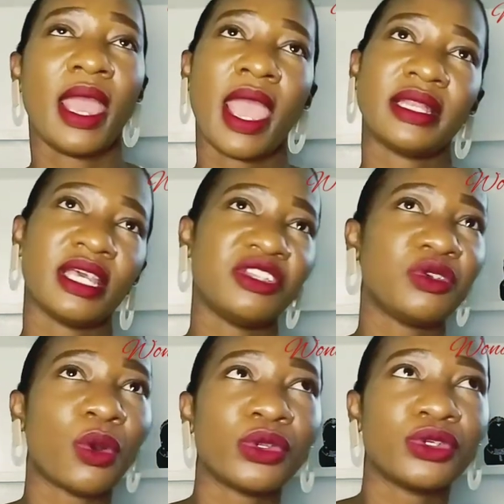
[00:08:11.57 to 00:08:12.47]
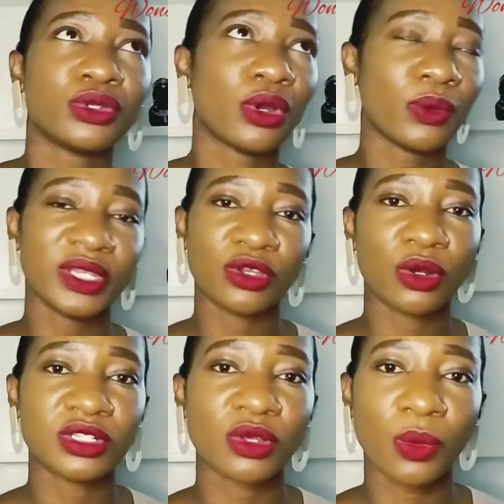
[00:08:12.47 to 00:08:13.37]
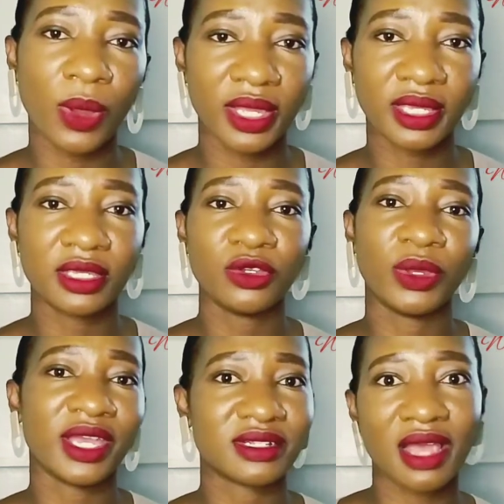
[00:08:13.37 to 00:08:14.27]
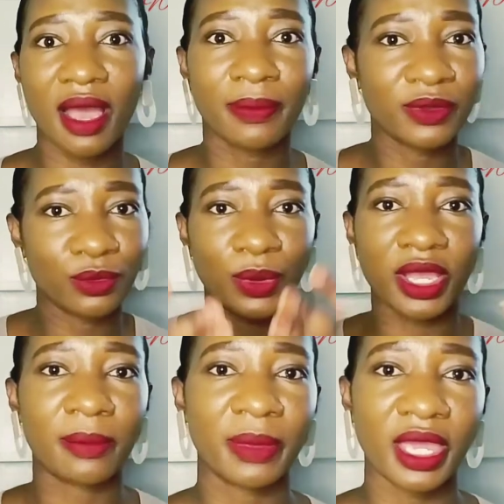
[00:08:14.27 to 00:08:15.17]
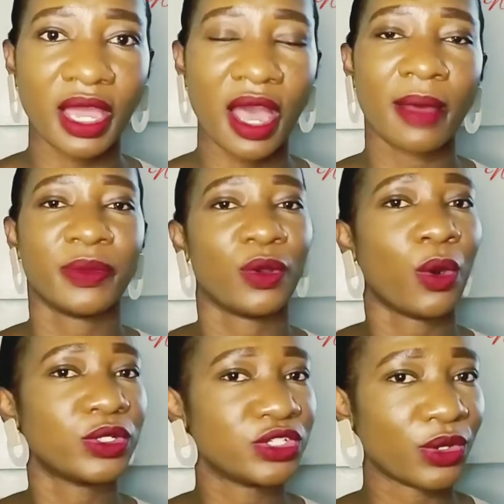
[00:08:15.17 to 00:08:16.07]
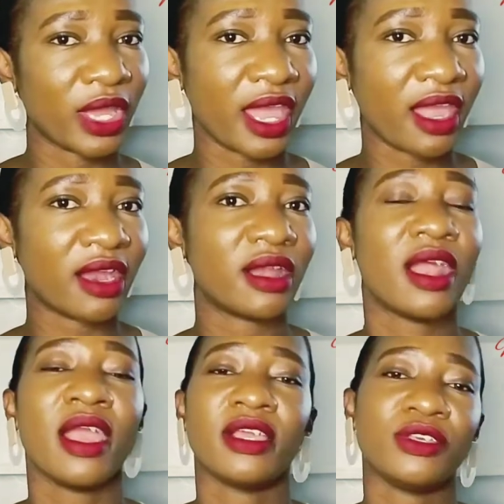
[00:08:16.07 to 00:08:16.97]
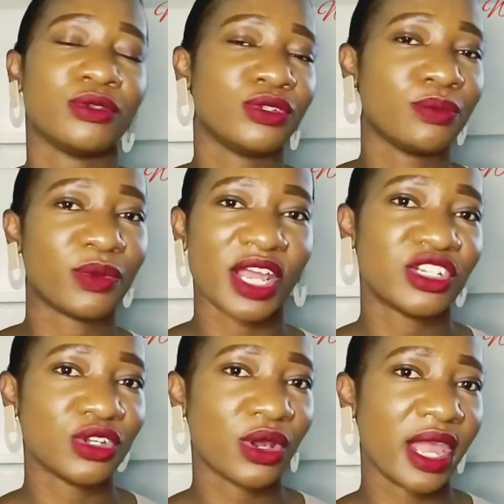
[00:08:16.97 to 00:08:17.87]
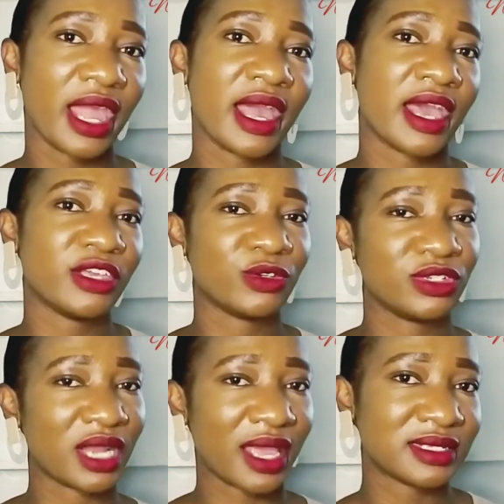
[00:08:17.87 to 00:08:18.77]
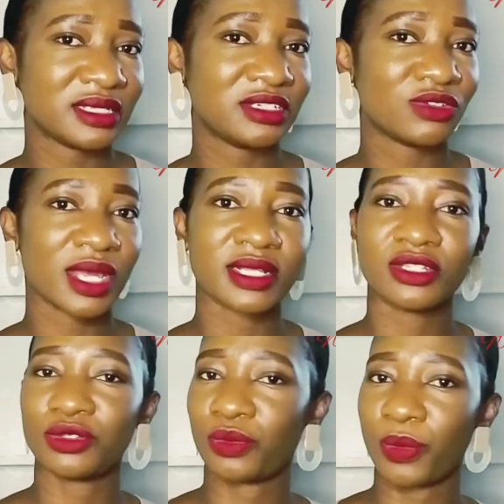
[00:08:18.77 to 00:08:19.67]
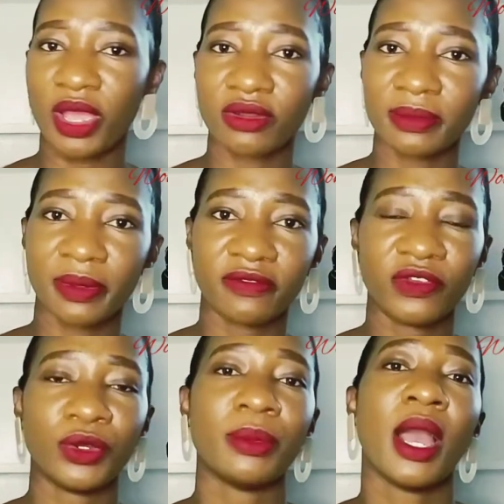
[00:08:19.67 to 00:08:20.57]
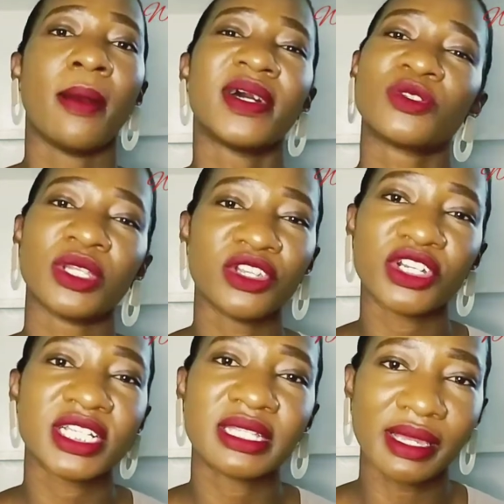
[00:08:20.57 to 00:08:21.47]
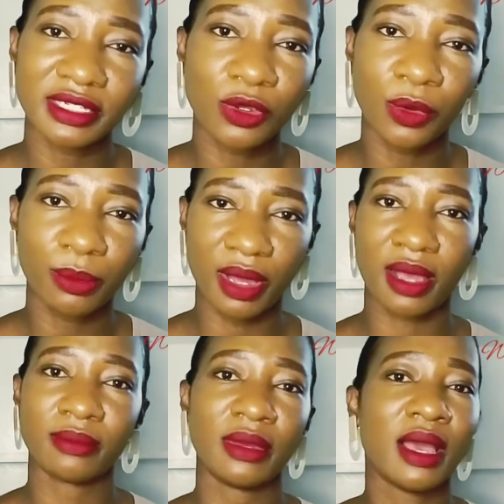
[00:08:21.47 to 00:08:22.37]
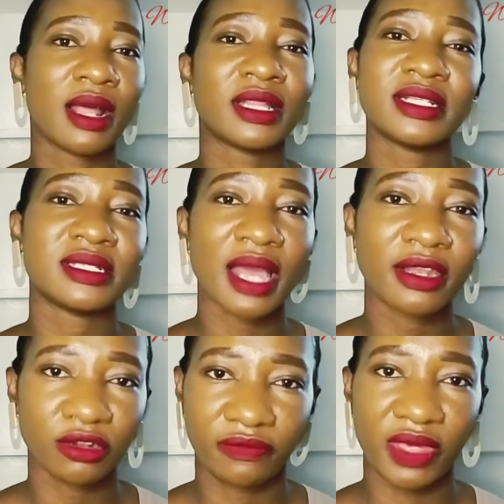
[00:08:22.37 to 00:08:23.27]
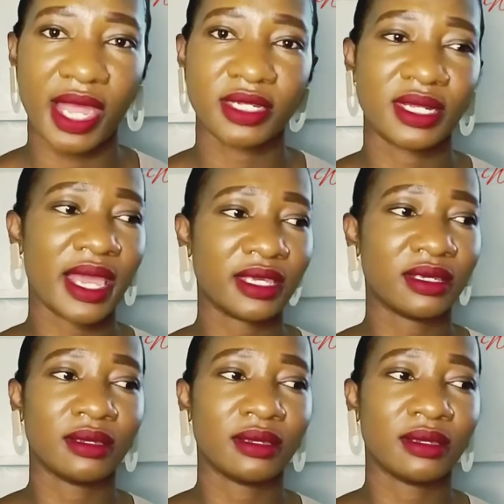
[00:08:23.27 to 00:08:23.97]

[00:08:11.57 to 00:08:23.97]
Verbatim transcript: and then you you know when you're also working you get up you wear makeup you hold your hair you you brush your hair you're nicely dressed, you're wearing perfume. But when you're a stay-at-home mom, there's none of that. Like